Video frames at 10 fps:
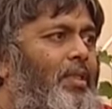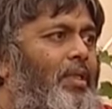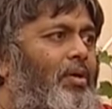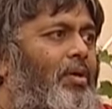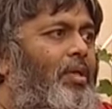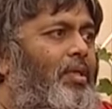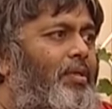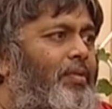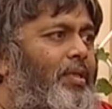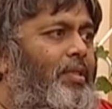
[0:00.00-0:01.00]
They all are
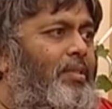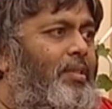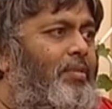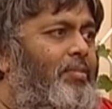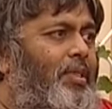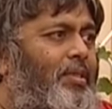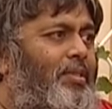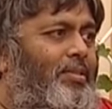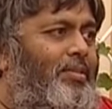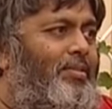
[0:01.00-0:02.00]
living in the same
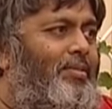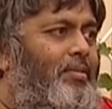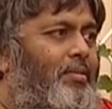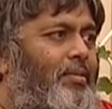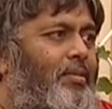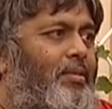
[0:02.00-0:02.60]
conditions.